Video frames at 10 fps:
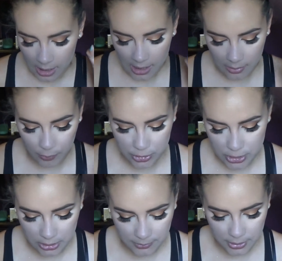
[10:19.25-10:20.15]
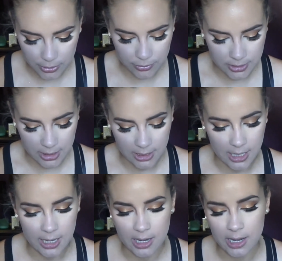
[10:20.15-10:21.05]
and we're just going to be using
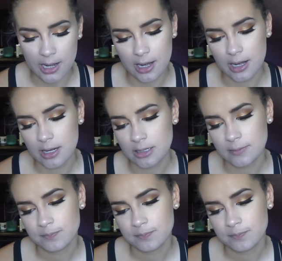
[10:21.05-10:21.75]
a